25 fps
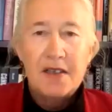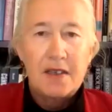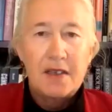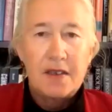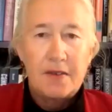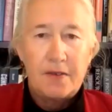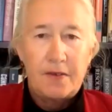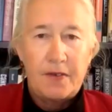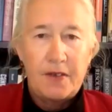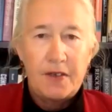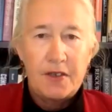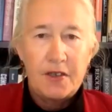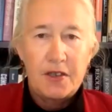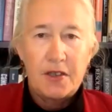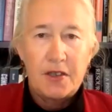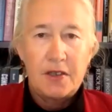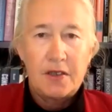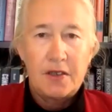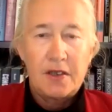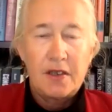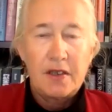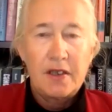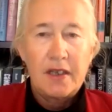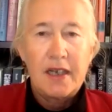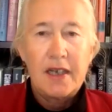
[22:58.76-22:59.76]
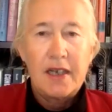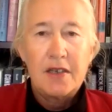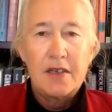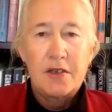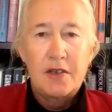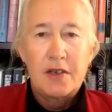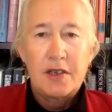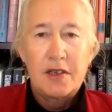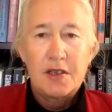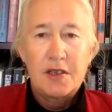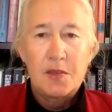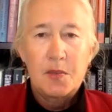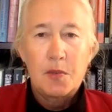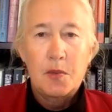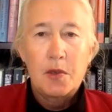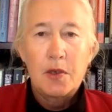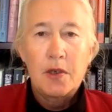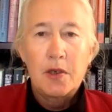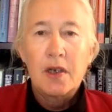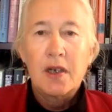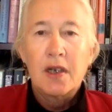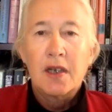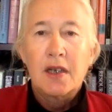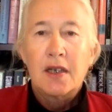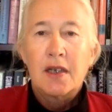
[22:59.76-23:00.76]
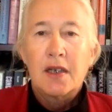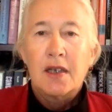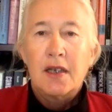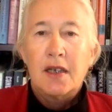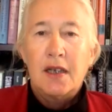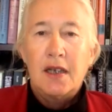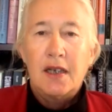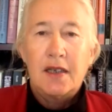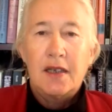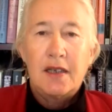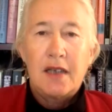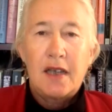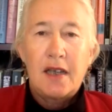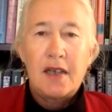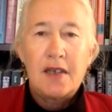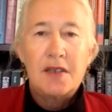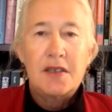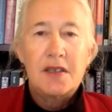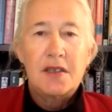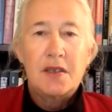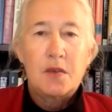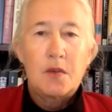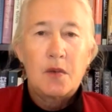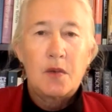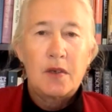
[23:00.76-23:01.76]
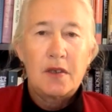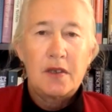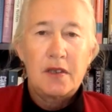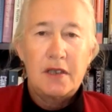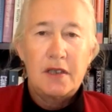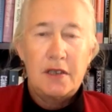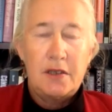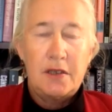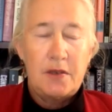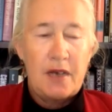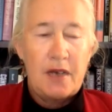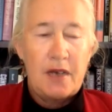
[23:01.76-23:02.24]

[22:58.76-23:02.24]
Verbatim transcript: and efficient than land transport. And consequently, you